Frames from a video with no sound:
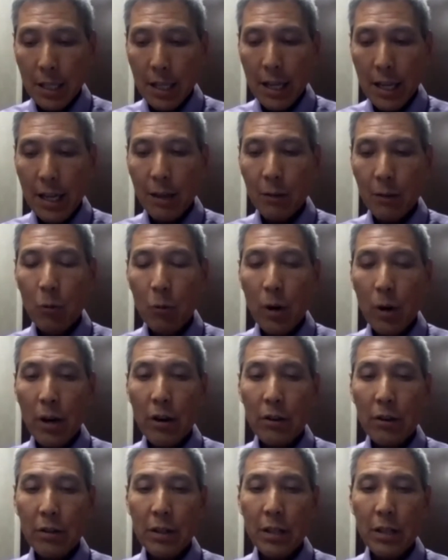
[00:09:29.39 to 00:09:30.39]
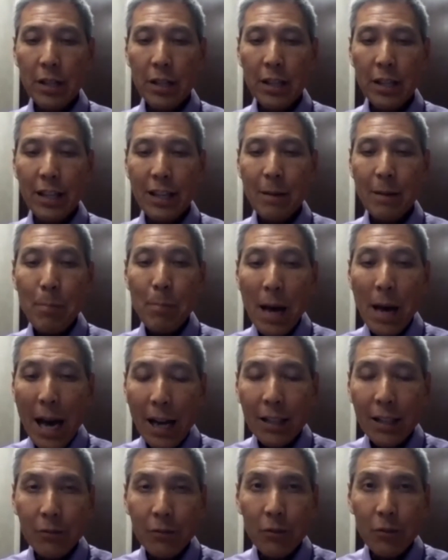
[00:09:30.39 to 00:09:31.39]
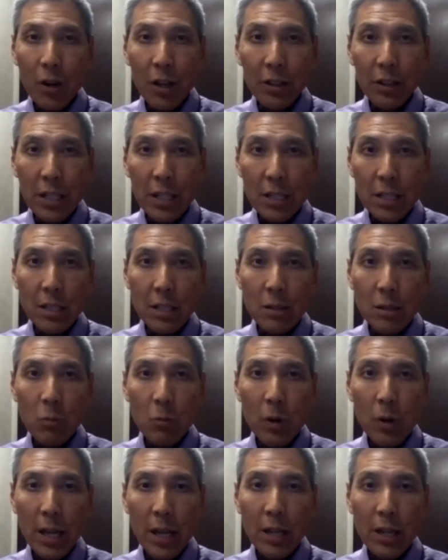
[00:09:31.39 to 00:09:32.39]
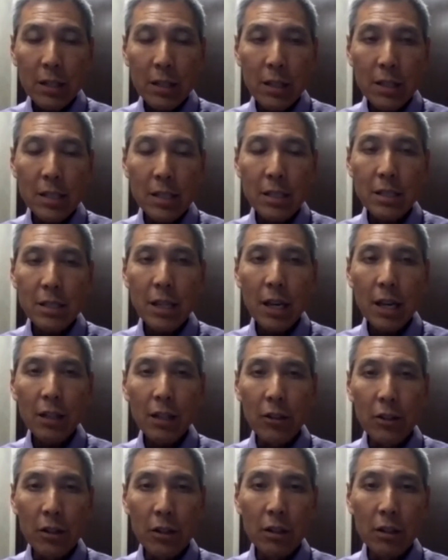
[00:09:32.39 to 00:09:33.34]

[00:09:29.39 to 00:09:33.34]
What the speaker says: and where the impact of all this is when the seller